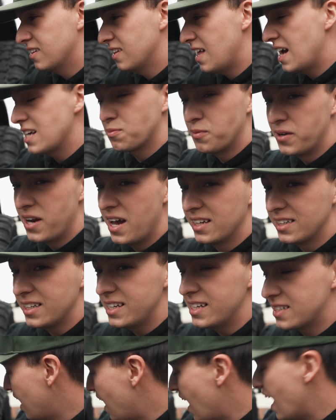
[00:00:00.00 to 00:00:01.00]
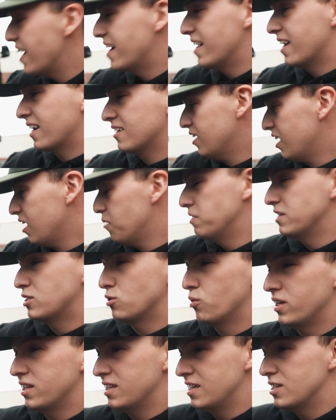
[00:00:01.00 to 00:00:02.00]
last but not least, hiding in
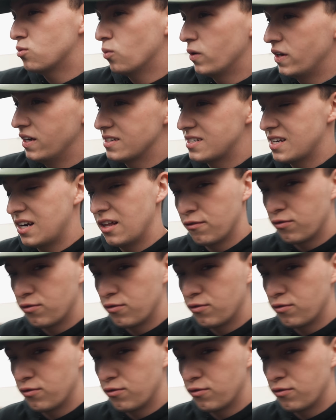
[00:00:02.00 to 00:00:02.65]
between these wheels and on the